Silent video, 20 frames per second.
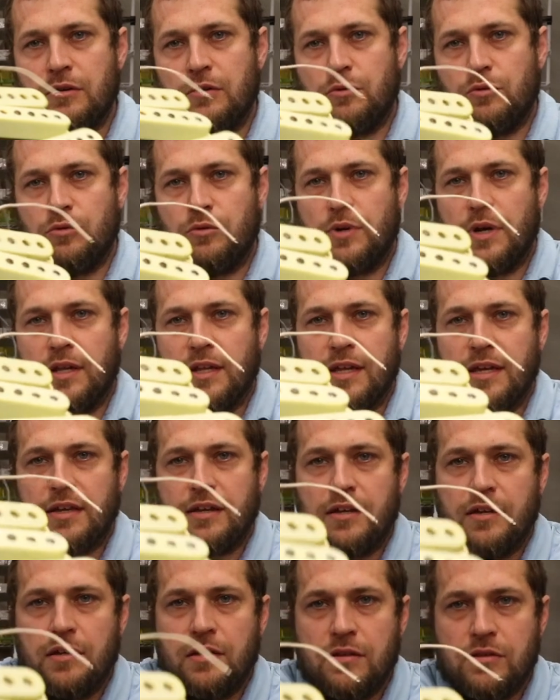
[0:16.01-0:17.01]

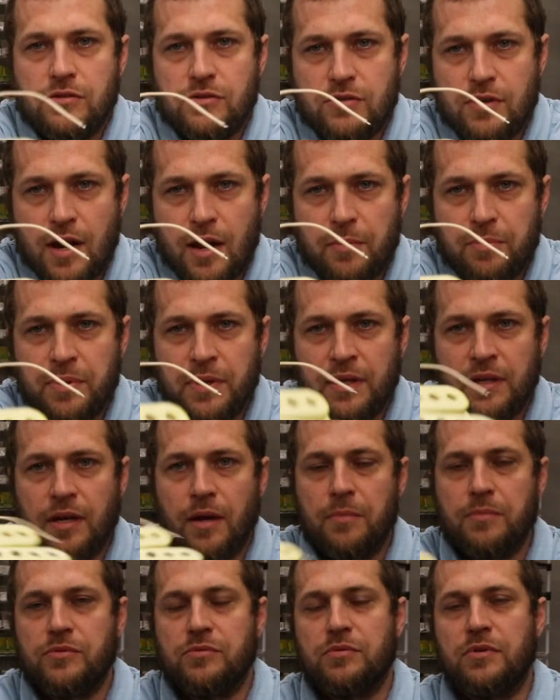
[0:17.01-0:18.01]
Relic Strat
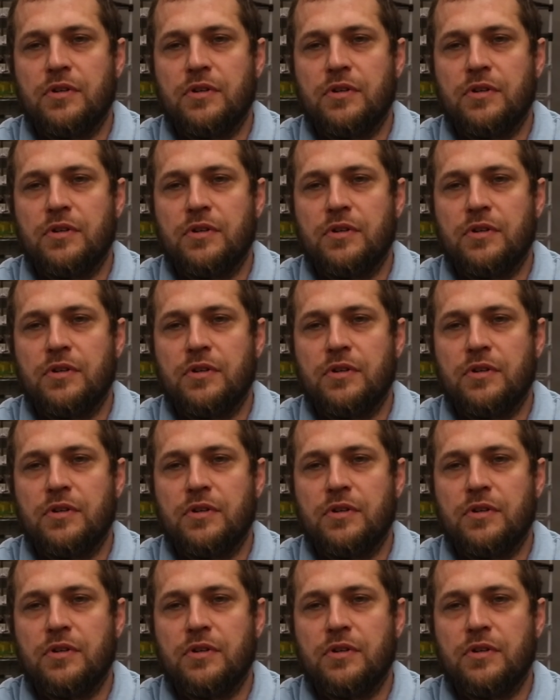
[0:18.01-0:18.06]
pickups.